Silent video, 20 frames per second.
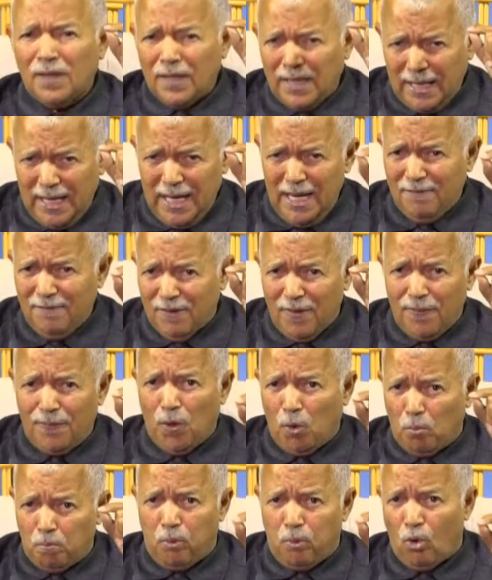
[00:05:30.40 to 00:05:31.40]
Even
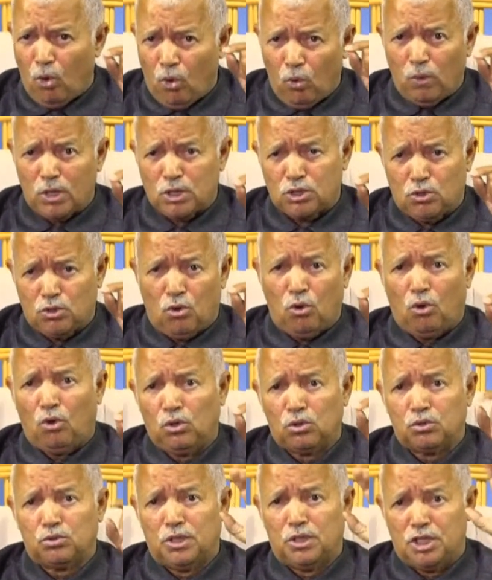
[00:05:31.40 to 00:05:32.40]
though Paul was
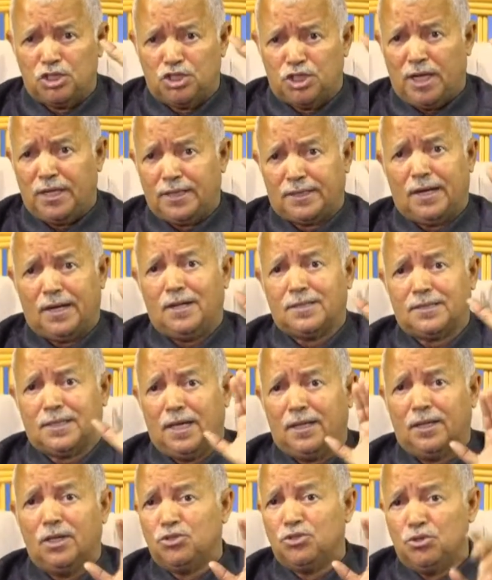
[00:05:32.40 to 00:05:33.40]
called to the Gentiles
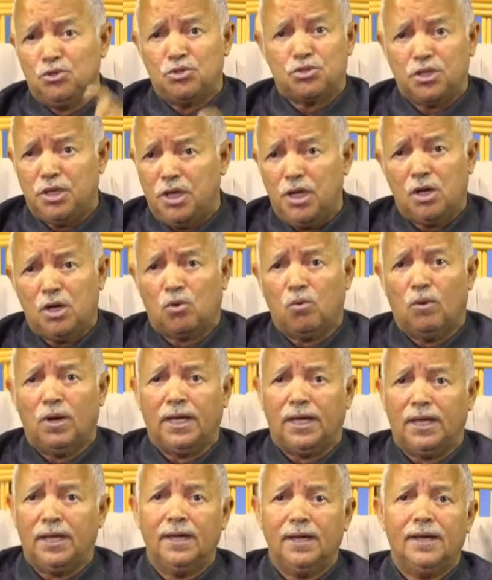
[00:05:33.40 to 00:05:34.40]
and the Jews
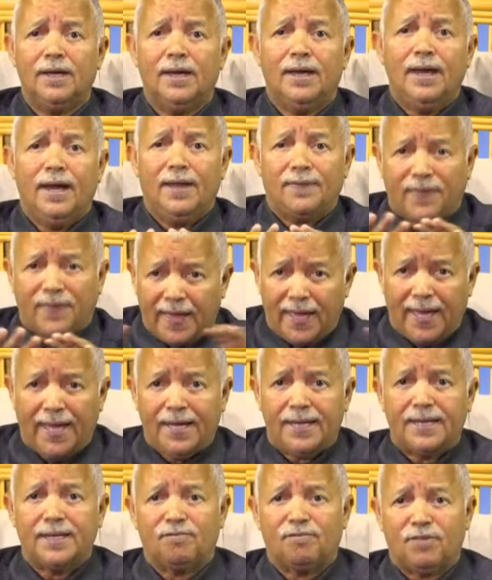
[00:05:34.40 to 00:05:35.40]
equally, at the
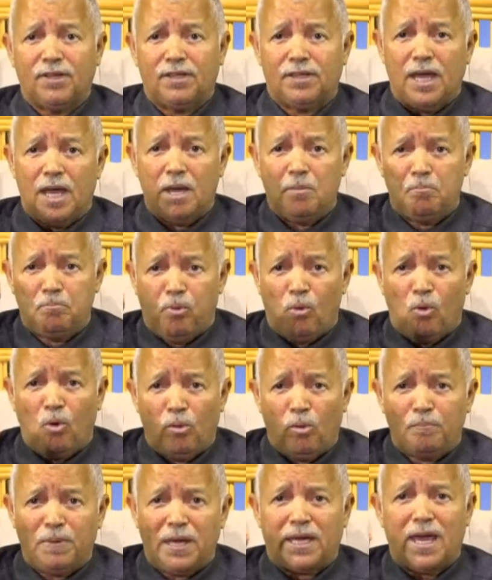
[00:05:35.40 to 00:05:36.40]
end of the day,
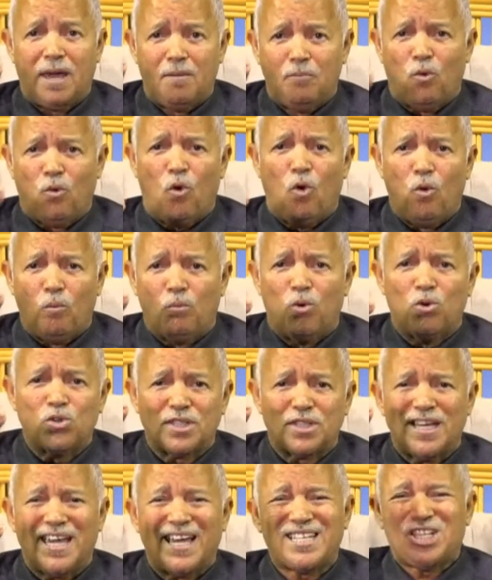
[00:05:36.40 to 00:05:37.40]
Paul became
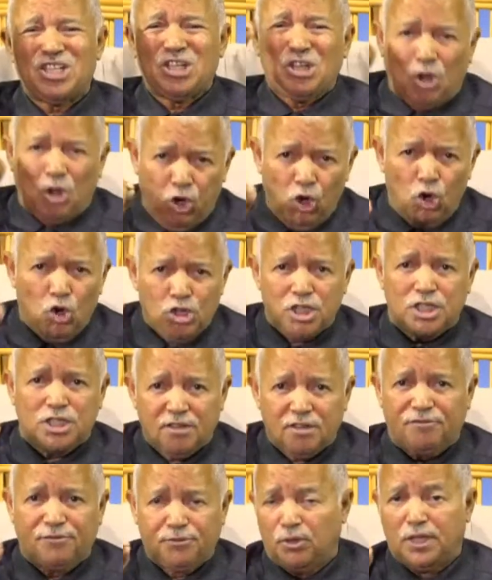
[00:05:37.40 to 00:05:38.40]
almost
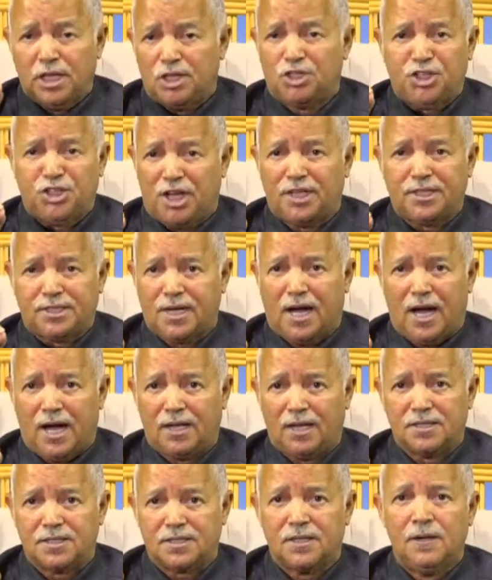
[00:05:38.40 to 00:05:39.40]
exclusive to the
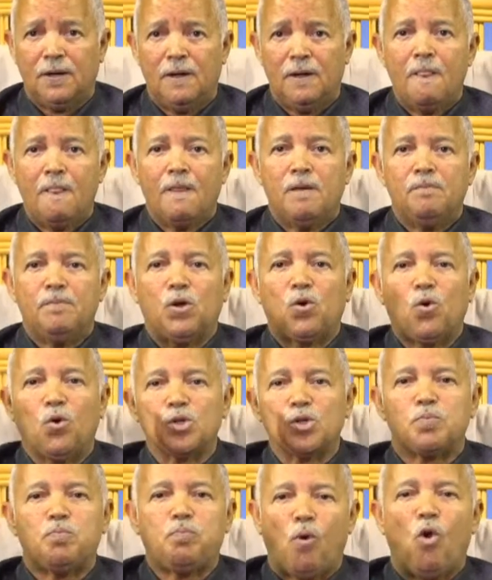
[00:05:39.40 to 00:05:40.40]
Gentiles
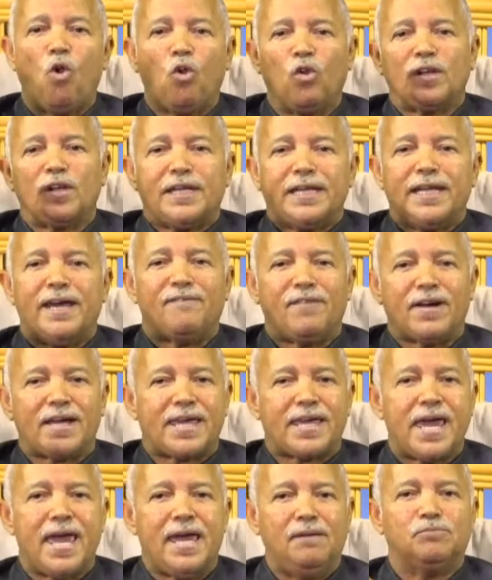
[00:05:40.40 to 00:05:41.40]
because Paul never
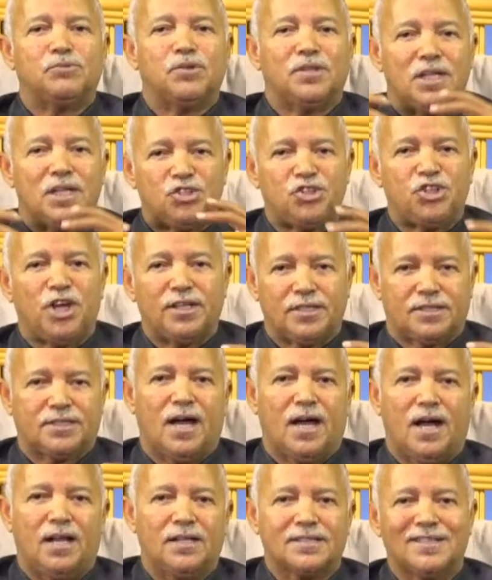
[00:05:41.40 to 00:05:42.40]
came to the
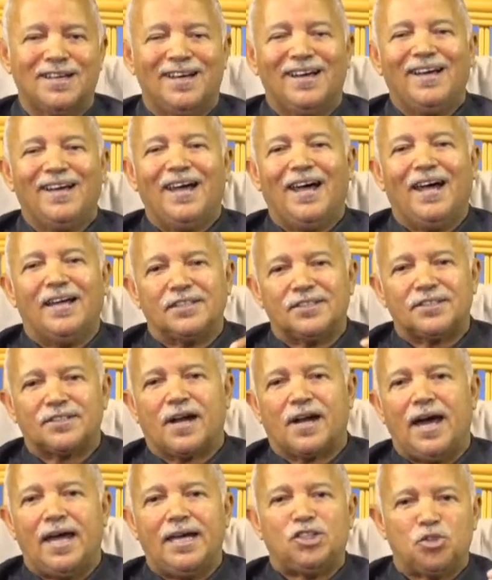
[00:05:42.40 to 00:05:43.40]
Gentiles and
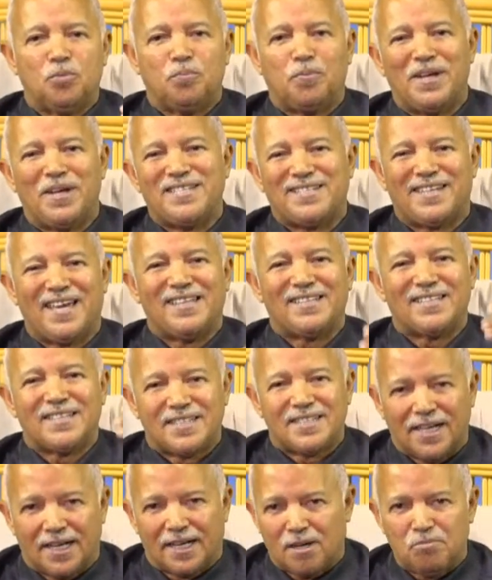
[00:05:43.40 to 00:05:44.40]
tried to present
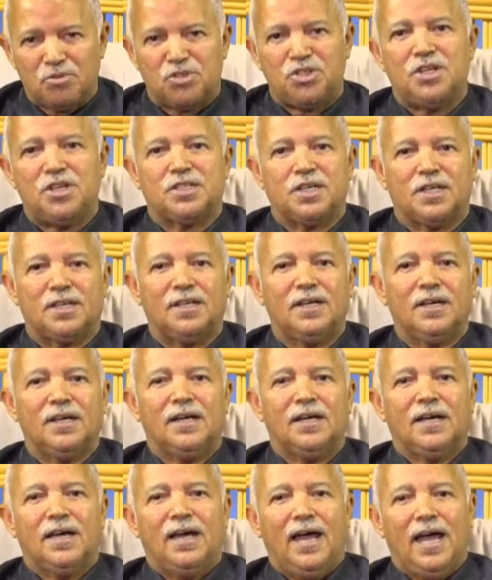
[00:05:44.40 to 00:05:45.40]
circumcision
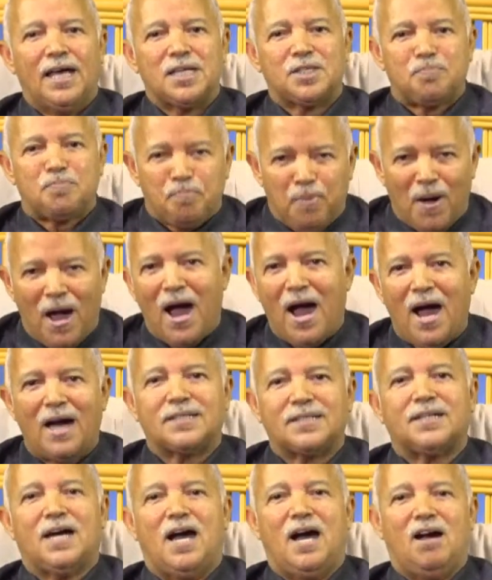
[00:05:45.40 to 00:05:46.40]
as
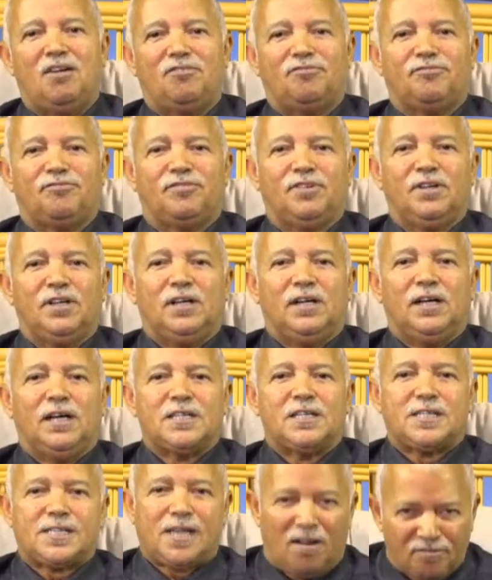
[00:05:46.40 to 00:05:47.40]
part of
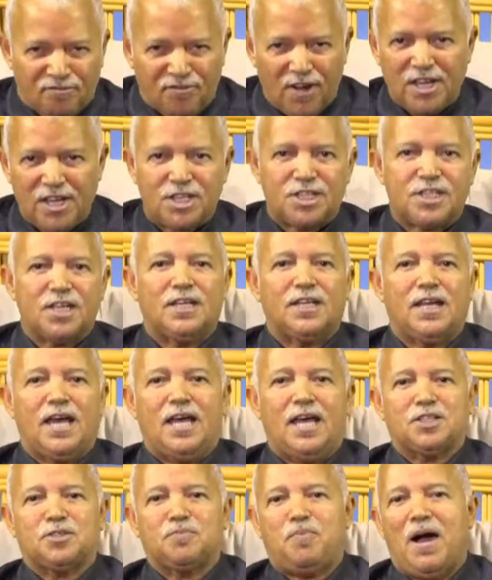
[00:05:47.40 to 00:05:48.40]
salvation,
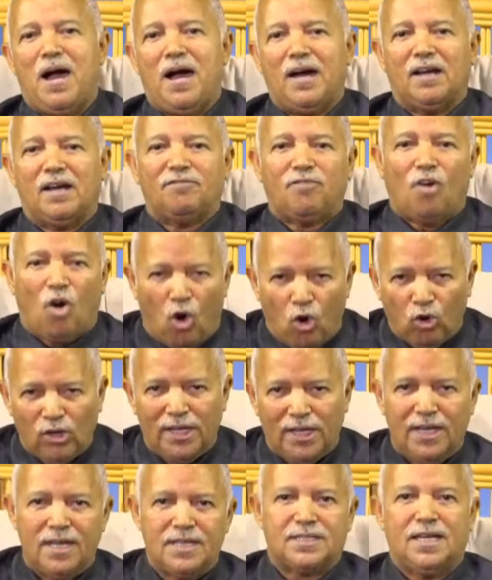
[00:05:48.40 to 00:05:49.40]
as part of
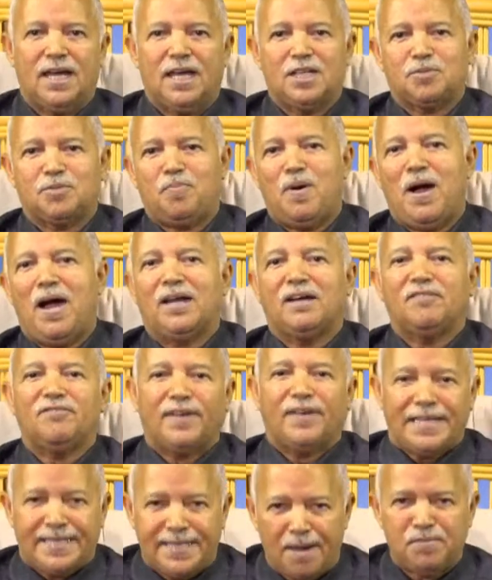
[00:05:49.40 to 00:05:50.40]
holiness, as part
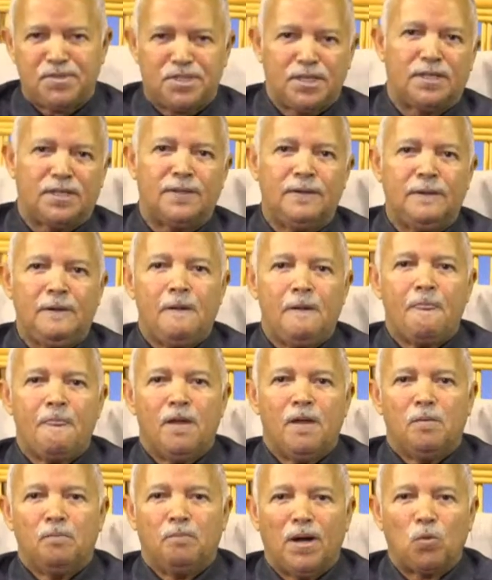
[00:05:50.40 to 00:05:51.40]
of redemption.
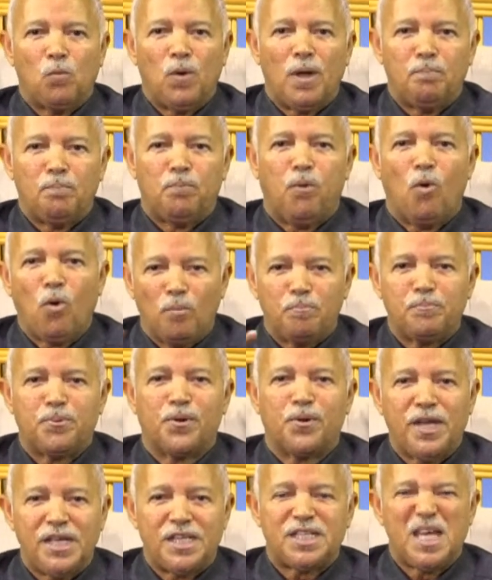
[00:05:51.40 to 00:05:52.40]
But when Paul
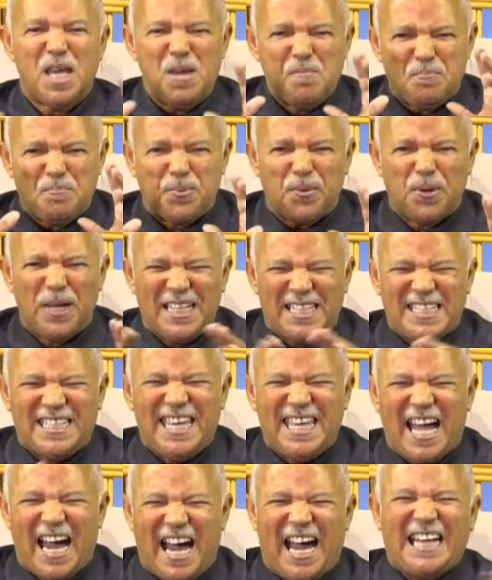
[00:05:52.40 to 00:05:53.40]
preached, he preached
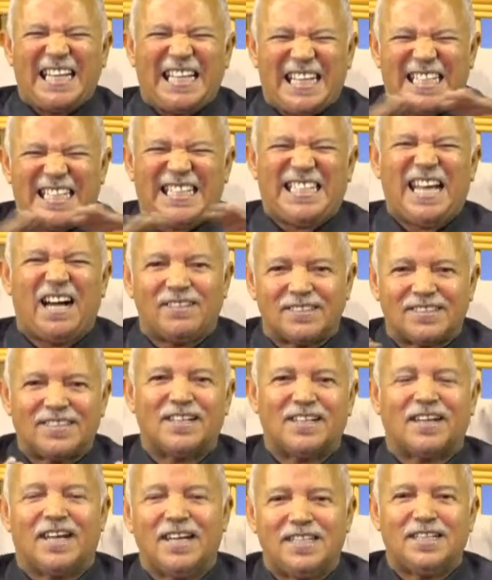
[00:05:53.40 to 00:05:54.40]
the
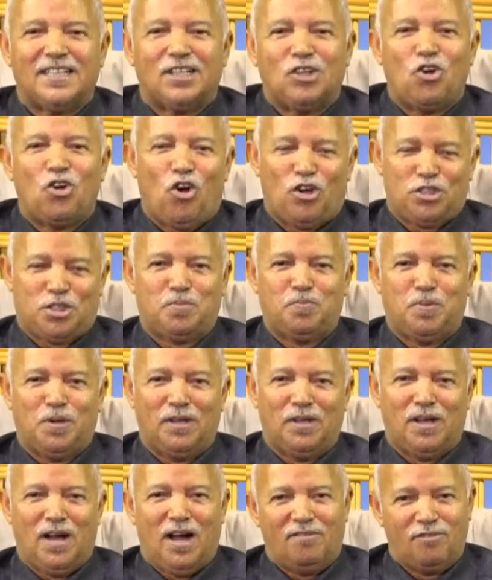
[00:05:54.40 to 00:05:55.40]
unadulterated
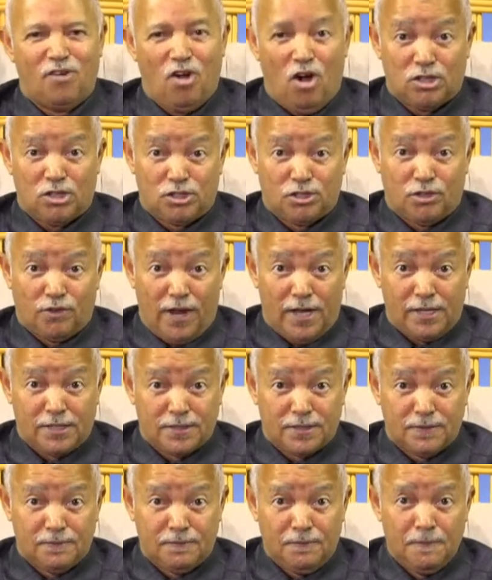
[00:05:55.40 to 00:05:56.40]
gospel of God's
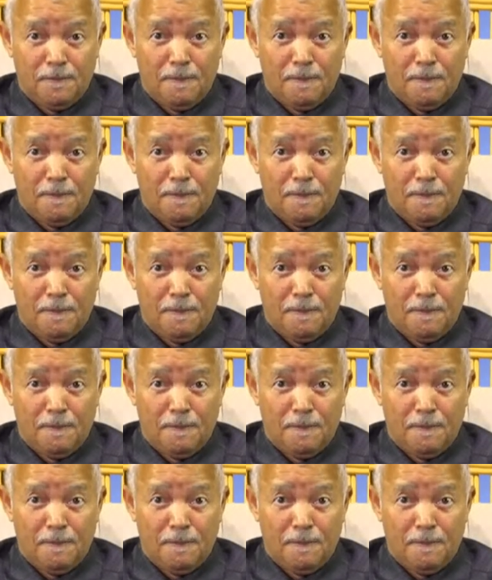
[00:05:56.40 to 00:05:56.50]
grace.